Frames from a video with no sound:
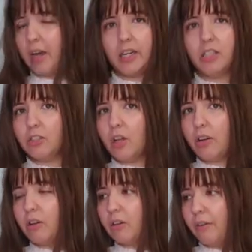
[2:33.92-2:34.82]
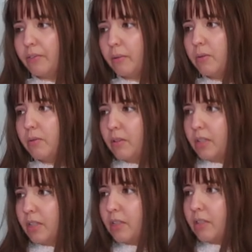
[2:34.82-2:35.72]
and it's not uncomfortable,
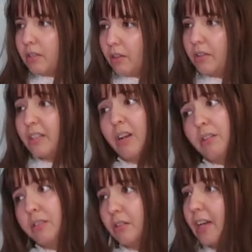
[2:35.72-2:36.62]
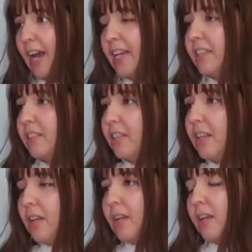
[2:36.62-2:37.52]
so that's also nice.
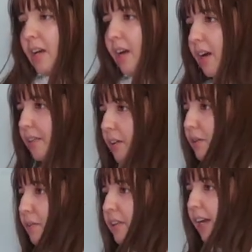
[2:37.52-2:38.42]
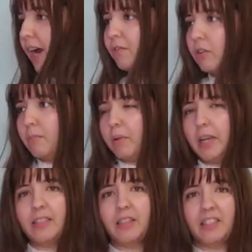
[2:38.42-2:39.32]
The only thing that I have to
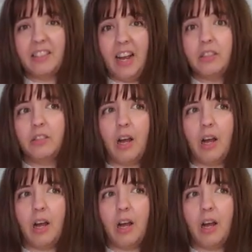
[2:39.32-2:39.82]
complain is that the tank